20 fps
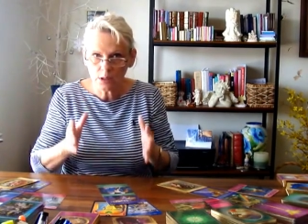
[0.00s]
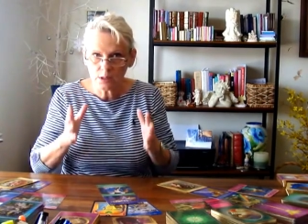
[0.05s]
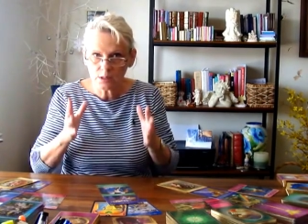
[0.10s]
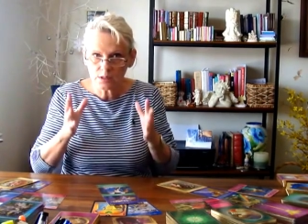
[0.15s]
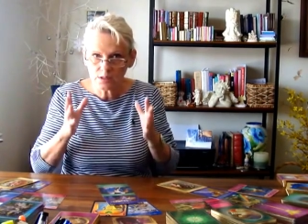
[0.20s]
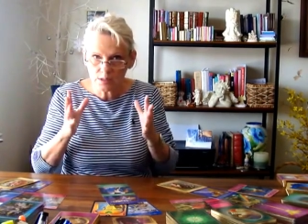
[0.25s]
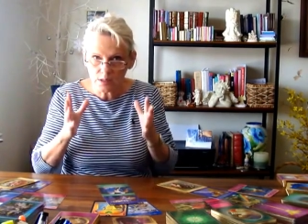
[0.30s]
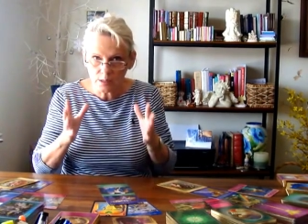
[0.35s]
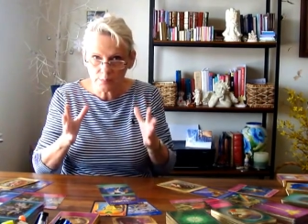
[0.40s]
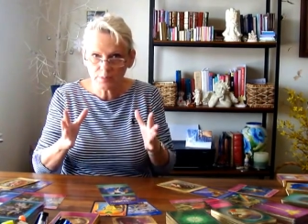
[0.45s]

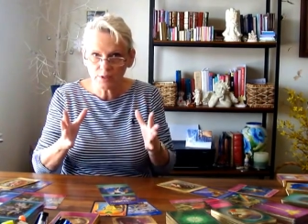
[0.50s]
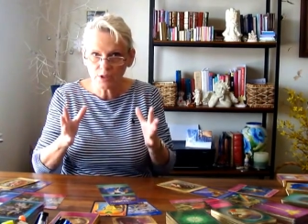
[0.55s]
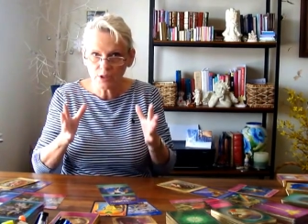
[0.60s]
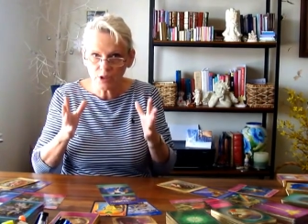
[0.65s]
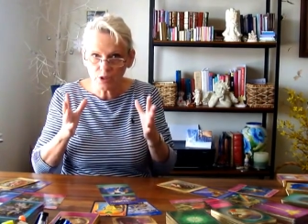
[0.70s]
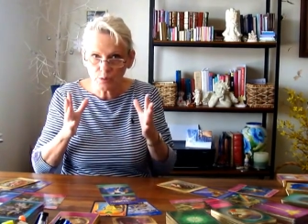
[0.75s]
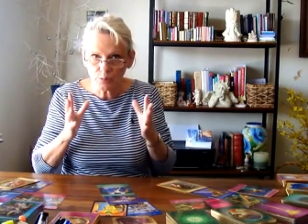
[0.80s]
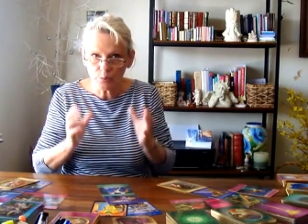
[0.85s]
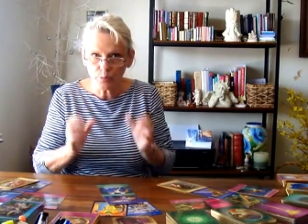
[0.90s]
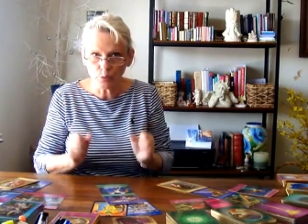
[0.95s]

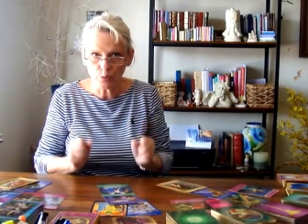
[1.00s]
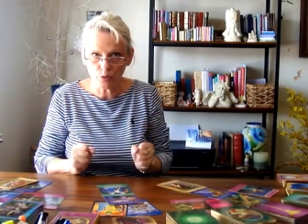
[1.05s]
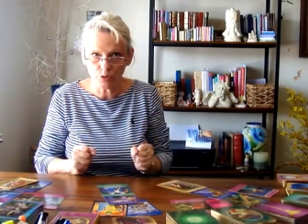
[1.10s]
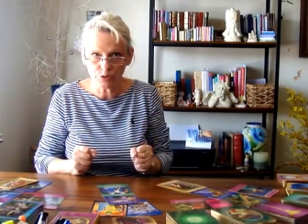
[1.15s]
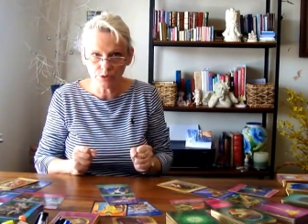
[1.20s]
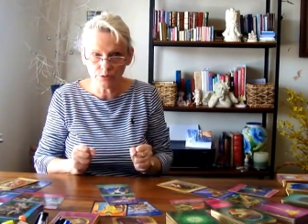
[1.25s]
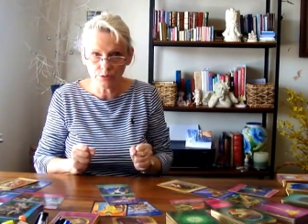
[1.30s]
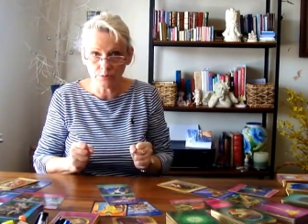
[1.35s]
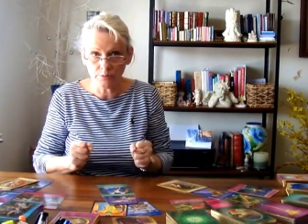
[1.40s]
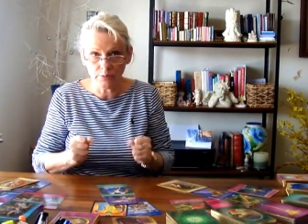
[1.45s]
something
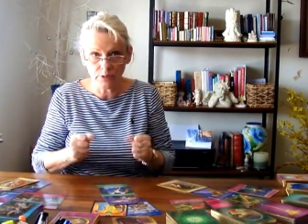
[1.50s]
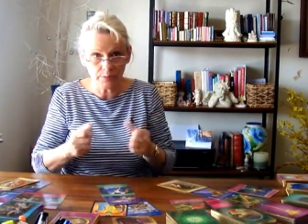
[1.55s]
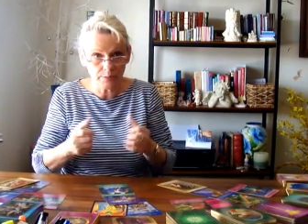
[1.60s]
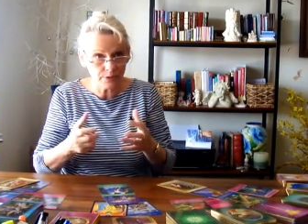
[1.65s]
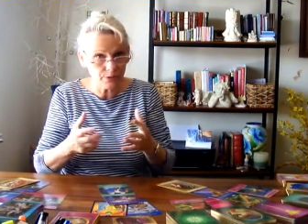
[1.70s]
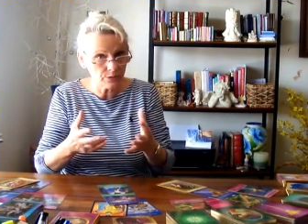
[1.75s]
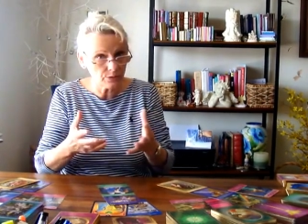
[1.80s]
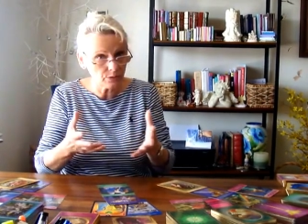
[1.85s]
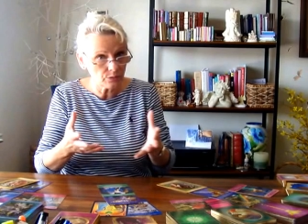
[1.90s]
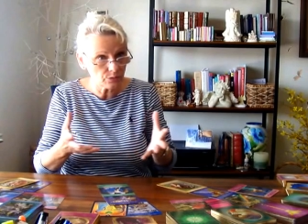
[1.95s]
important. Maybe
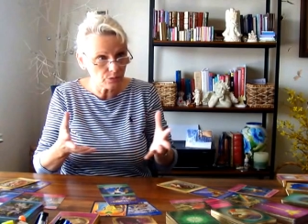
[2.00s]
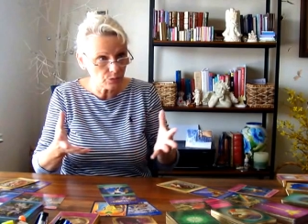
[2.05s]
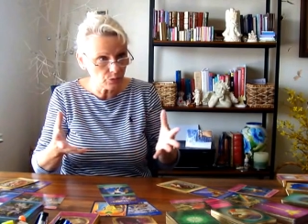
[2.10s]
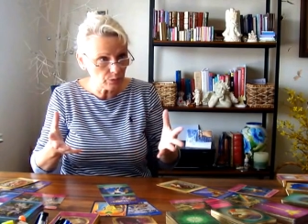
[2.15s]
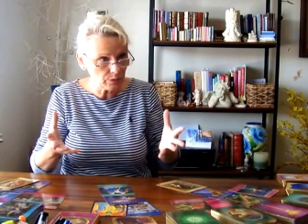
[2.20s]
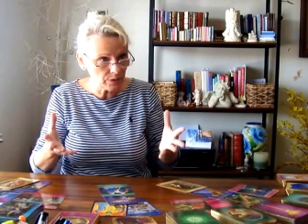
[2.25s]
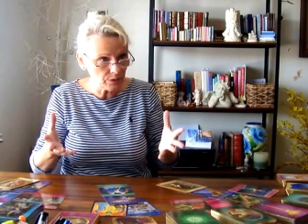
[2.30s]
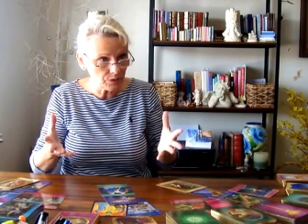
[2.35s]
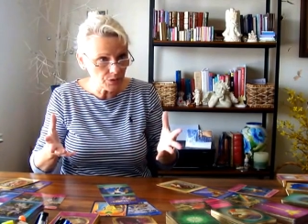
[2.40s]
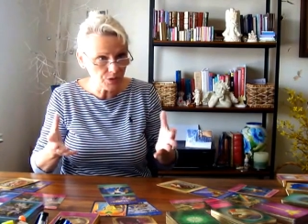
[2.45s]
you're
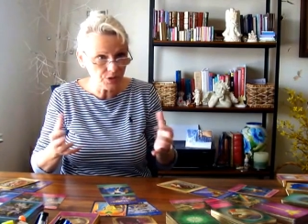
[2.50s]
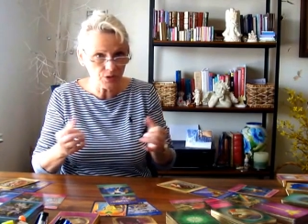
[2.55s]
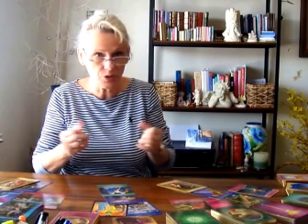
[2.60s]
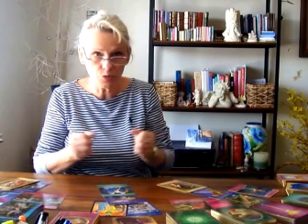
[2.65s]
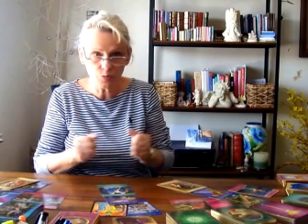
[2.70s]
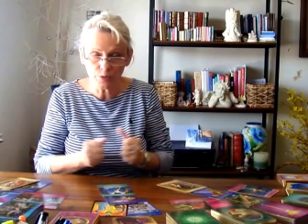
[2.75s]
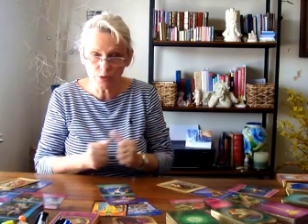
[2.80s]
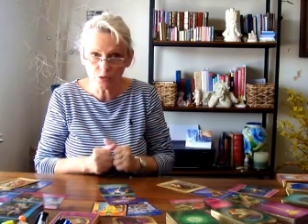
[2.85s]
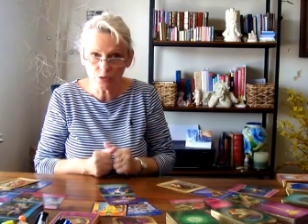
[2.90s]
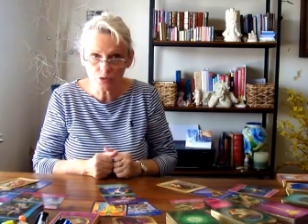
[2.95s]
doing
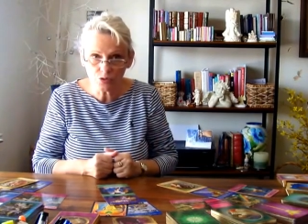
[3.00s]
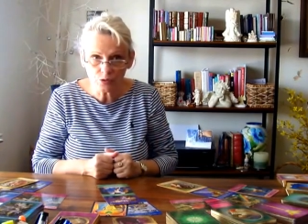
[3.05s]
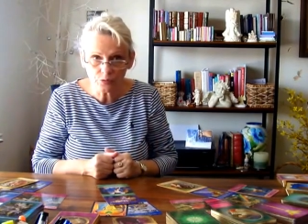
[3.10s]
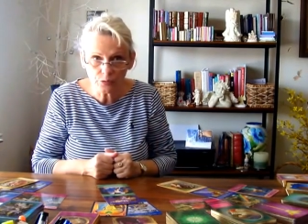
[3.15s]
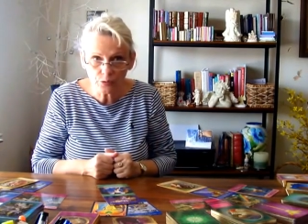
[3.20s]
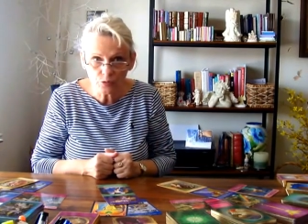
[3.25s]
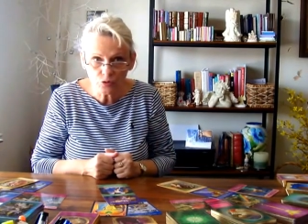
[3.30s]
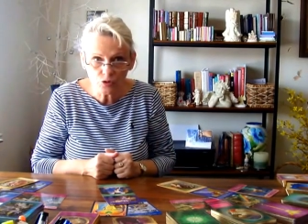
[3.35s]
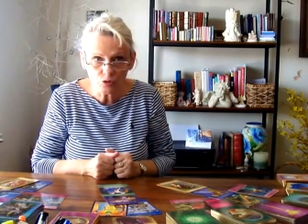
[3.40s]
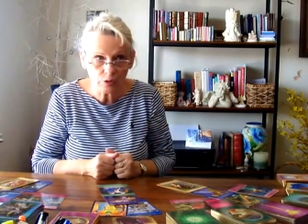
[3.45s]
research because
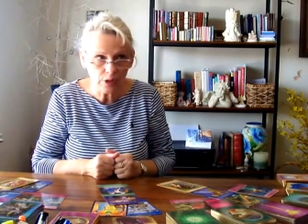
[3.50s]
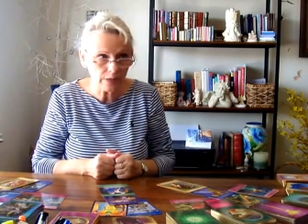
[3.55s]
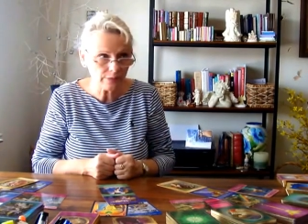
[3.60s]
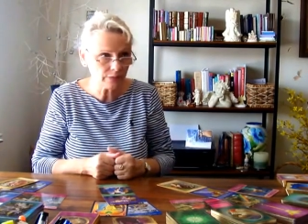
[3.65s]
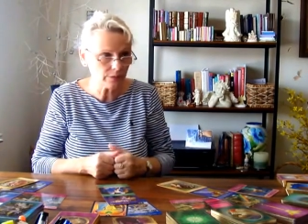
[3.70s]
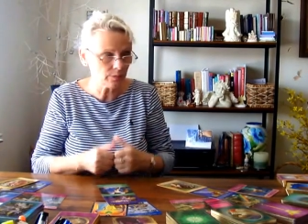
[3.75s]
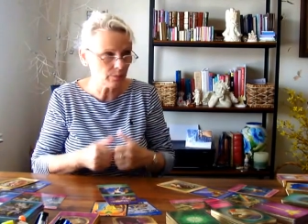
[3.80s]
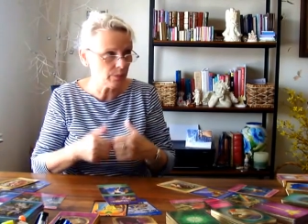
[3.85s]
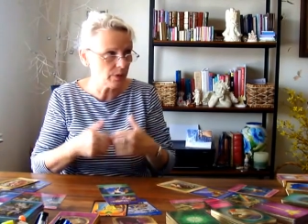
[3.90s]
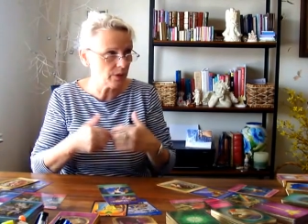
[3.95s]
of your travel.